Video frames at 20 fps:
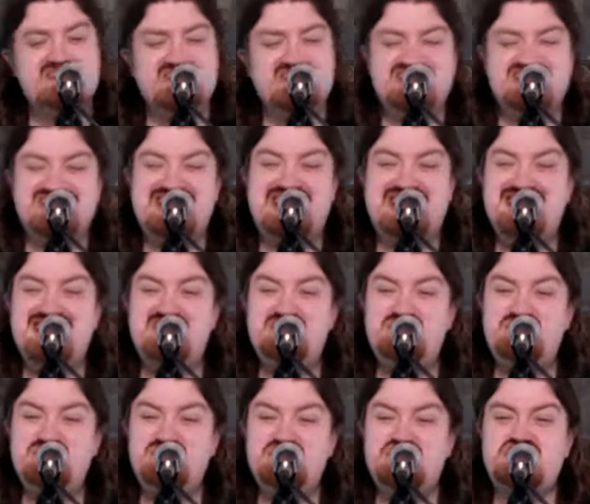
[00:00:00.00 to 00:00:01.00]
Time
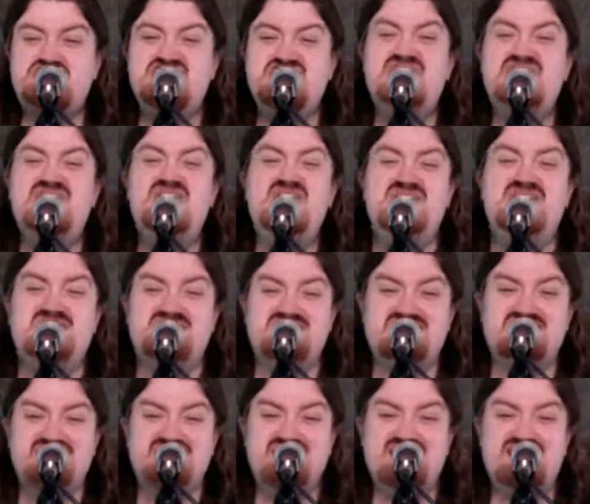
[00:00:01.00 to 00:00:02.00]
was short, the
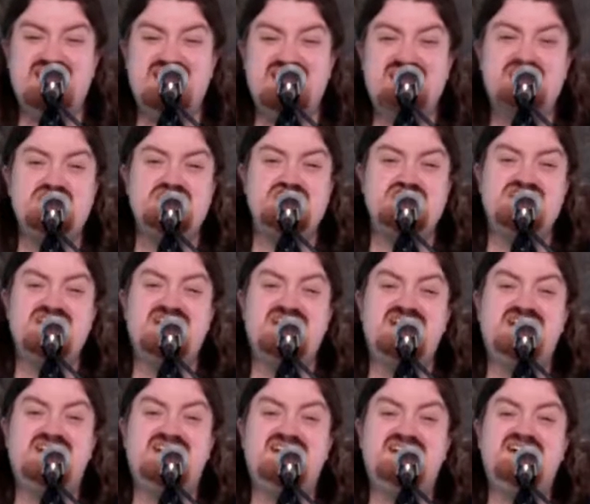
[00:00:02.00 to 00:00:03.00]
love was
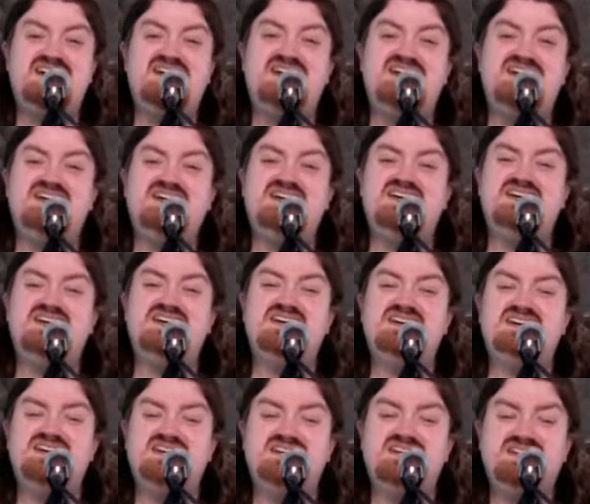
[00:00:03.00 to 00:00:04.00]

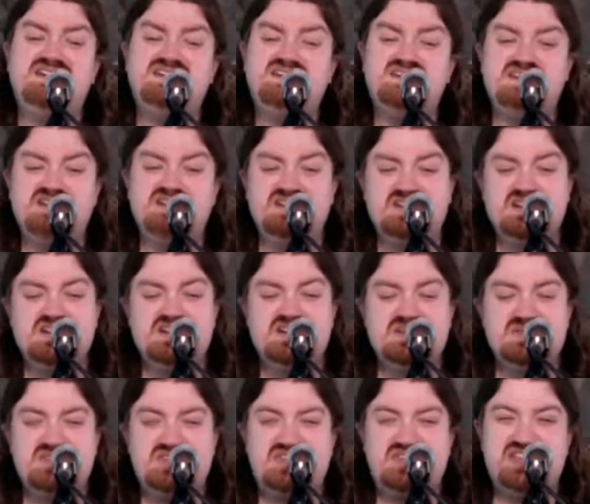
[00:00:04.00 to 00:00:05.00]
young,
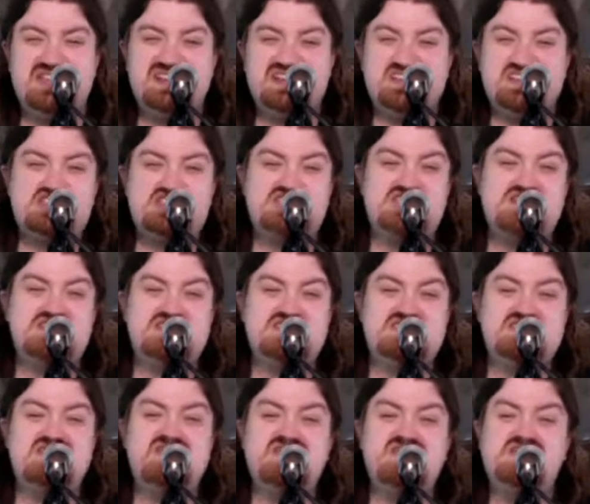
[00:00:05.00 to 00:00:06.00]
but then she
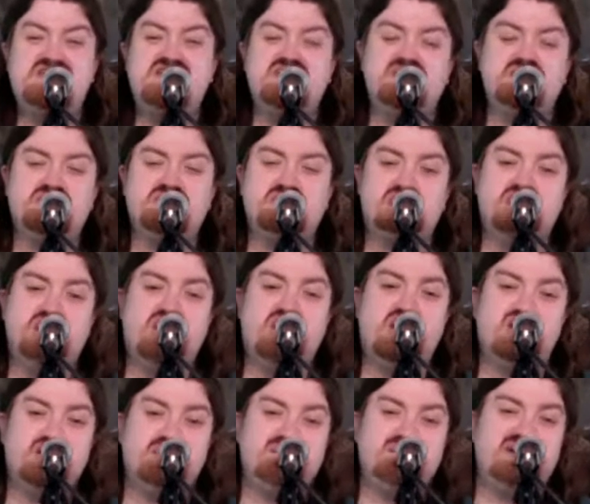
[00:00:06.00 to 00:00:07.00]
tore it
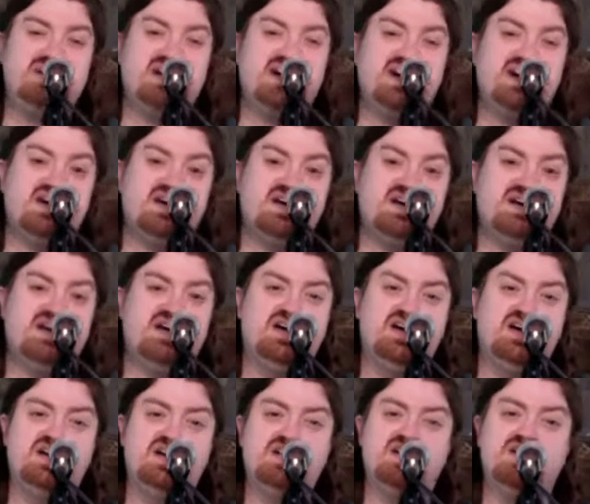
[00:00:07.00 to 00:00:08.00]
all
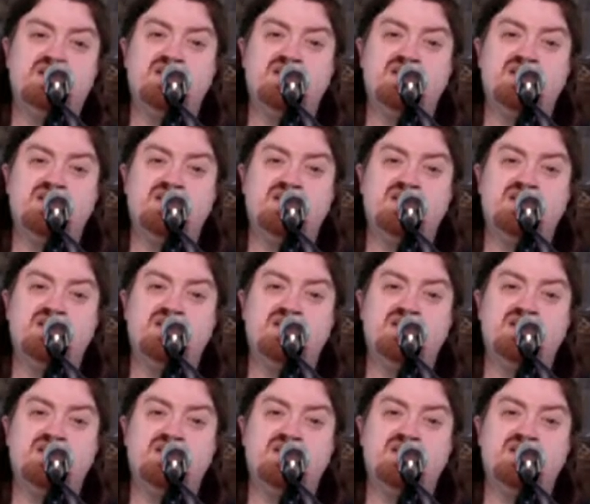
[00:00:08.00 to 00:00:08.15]
apart.